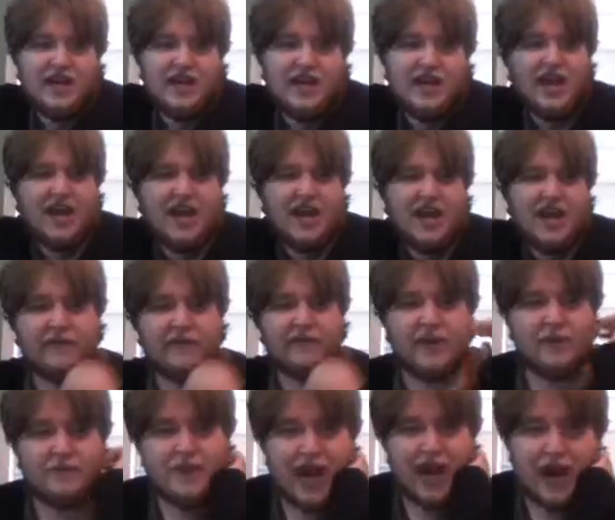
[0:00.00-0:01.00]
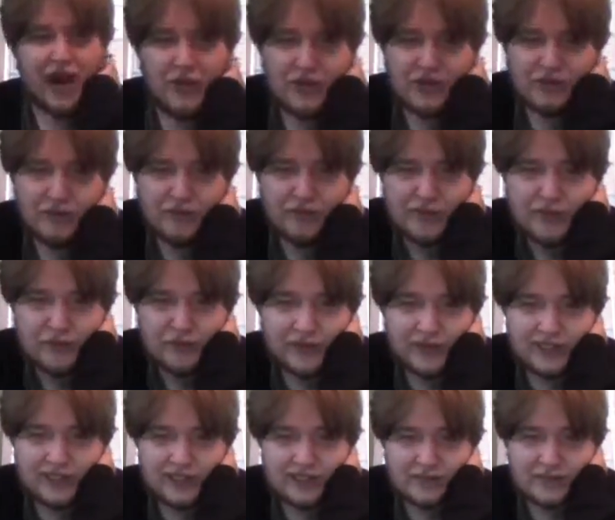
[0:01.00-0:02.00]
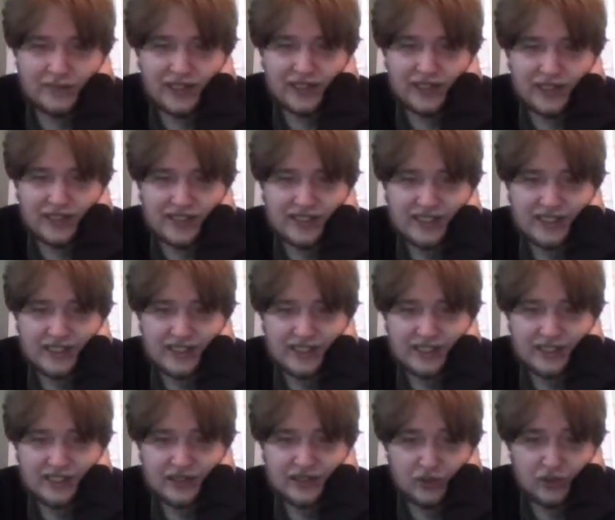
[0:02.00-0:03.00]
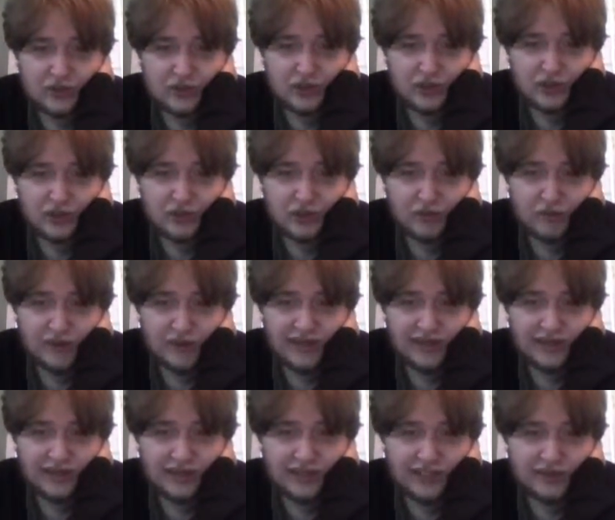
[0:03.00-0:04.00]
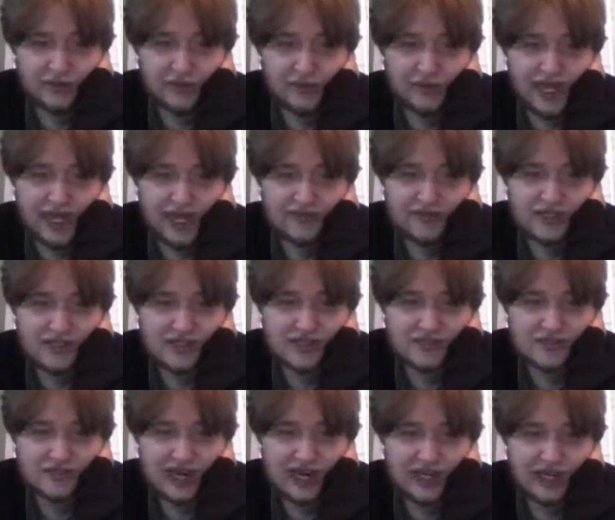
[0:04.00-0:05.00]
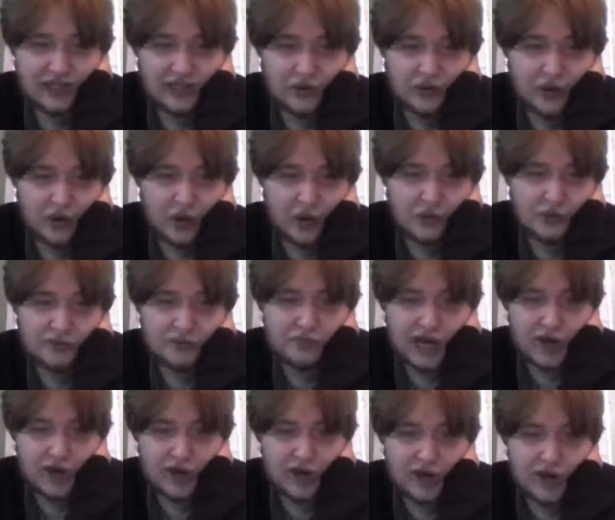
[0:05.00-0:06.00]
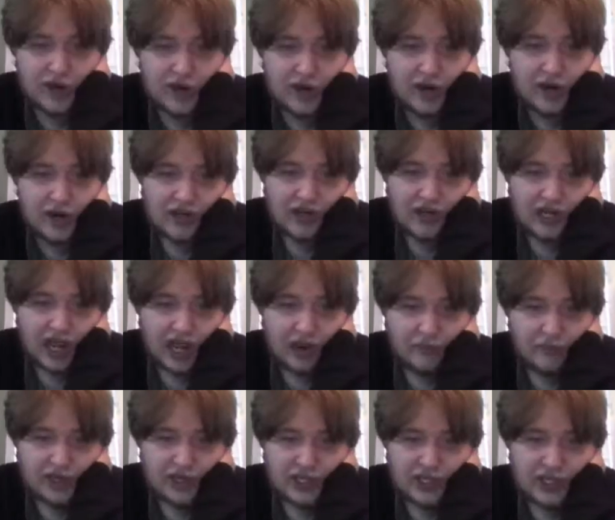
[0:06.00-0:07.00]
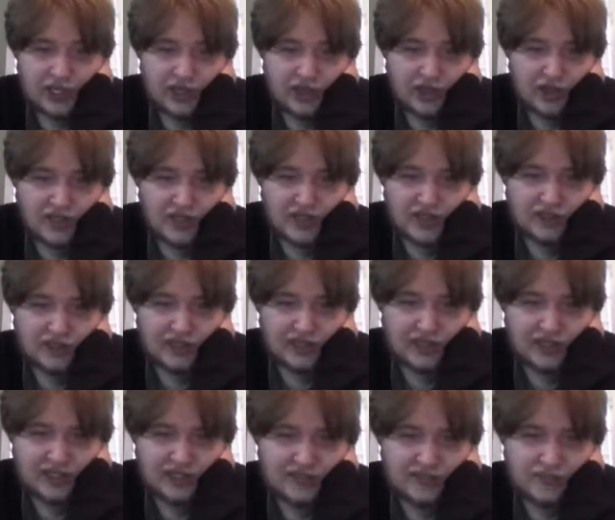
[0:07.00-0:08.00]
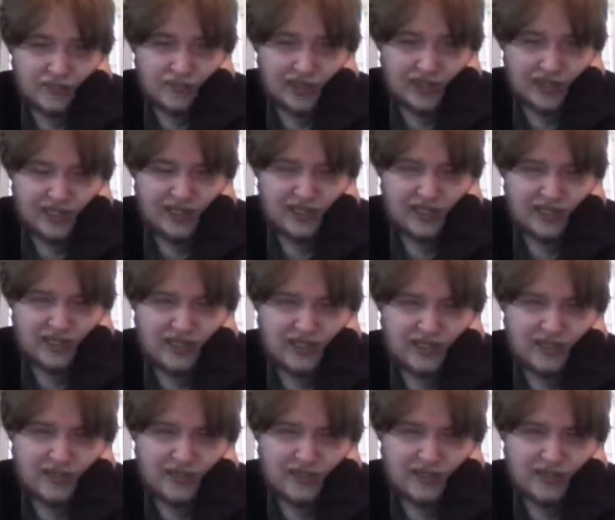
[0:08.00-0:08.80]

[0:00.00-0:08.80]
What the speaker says: However, your powers will be weakened because this is your true awakening. You will have to obtain your own power, and we shall also give you these.